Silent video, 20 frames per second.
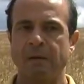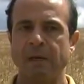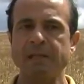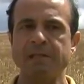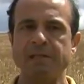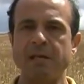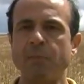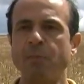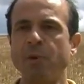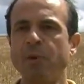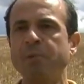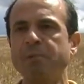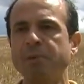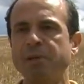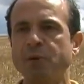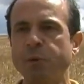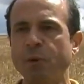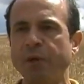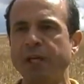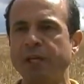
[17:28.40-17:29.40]
And somewhere in
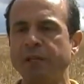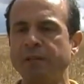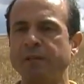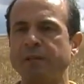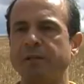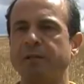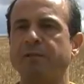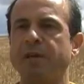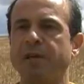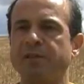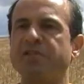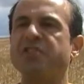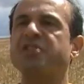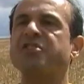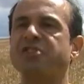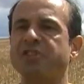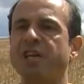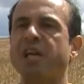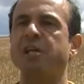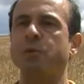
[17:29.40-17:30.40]
between, there's this
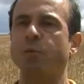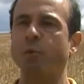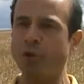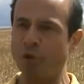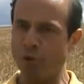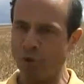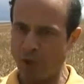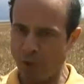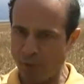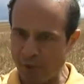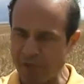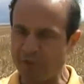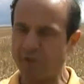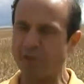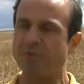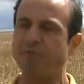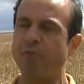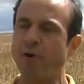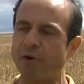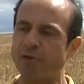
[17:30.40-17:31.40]
state where you go into
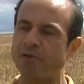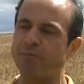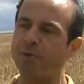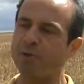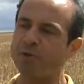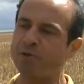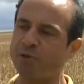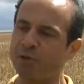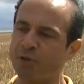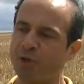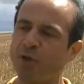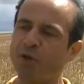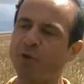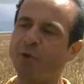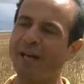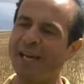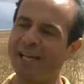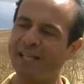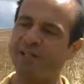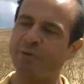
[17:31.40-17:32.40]
the forest because you know
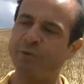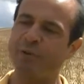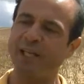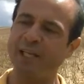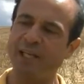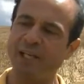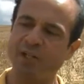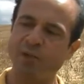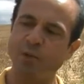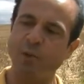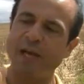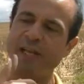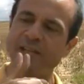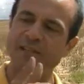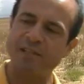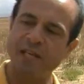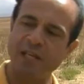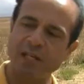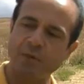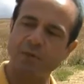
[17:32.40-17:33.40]
you're entering into a
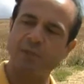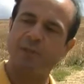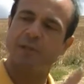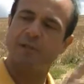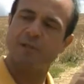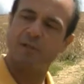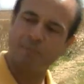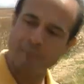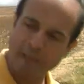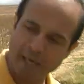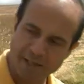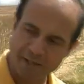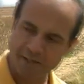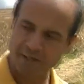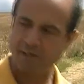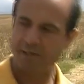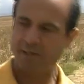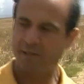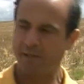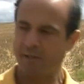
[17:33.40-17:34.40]
sacred
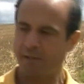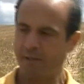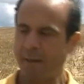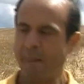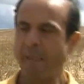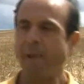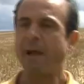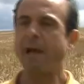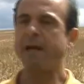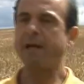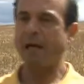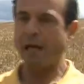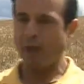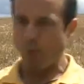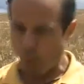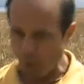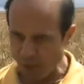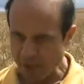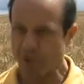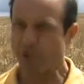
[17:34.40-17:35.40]
space. And
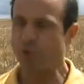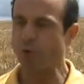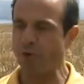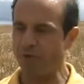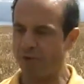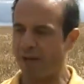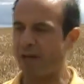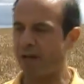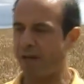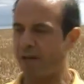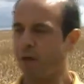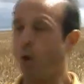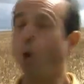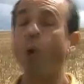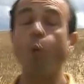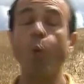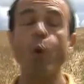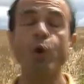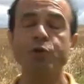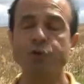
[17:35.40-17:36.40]
once you're there,
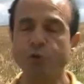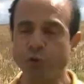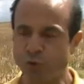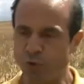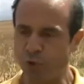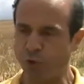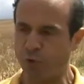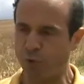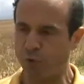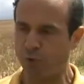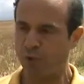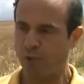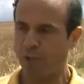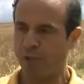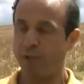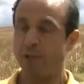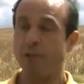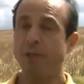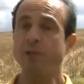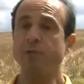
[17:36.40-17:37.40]
what you do
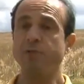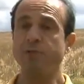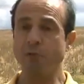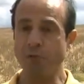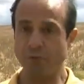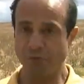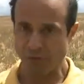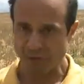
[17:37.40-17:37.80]
is you